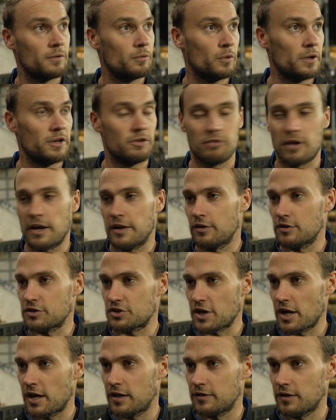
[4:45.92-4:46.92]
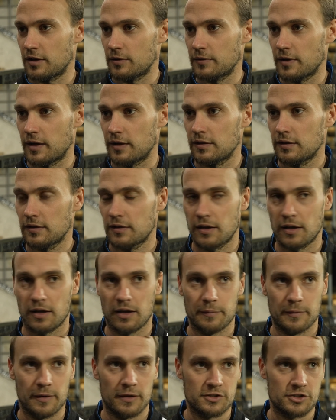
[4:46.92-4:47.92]
wind, rain or shine, don't they?
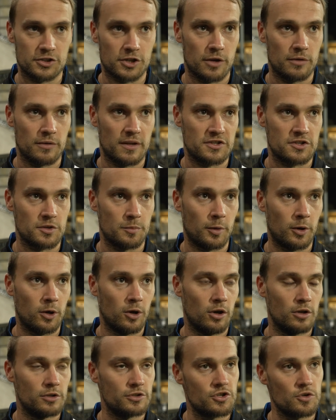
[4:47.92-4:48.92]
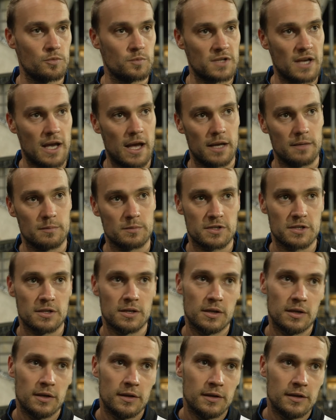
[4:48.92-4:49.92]
Um, and show their support and sometimes
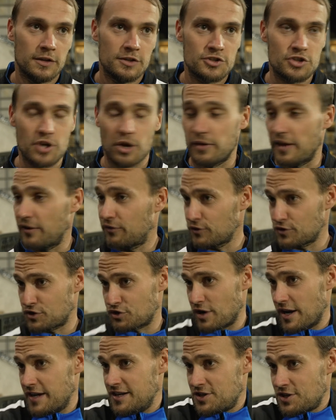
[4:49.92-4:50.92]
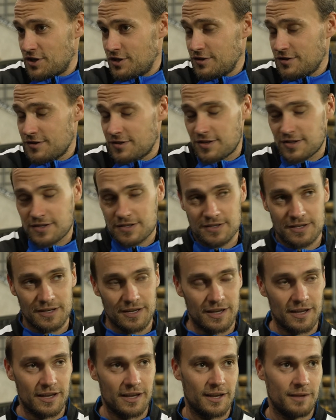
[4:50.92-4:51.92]
show their frustrations.
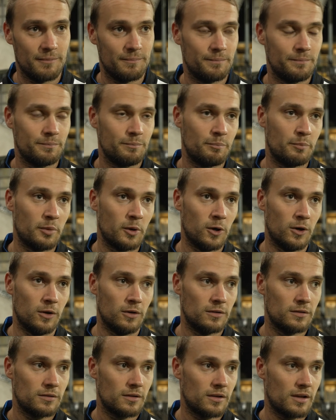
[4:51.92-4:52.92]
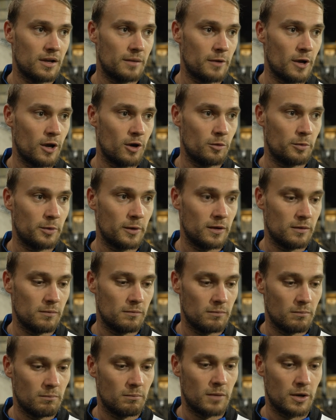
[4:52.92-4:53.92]
Yeah. Um, but I'm
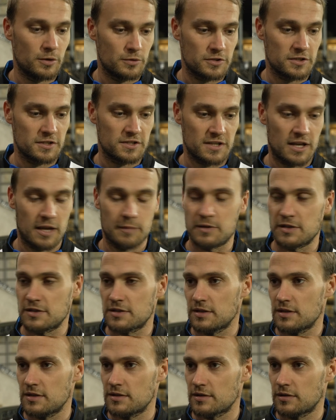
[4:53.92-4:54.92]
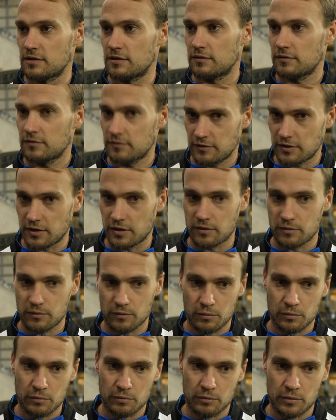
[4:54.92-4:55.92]
hoping most of the time this season that
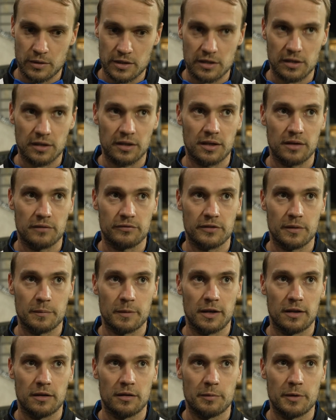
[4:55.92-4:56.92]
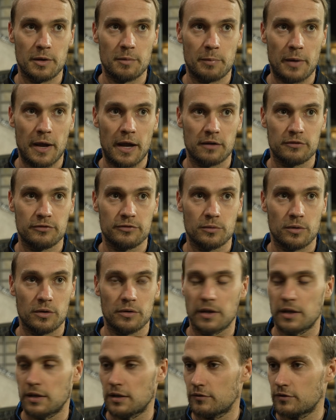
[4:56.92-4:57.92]
we can give them a little bit back for
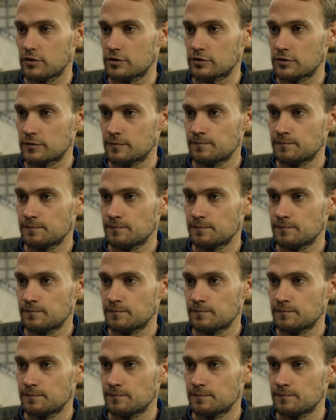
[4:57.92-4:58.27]
what they give us.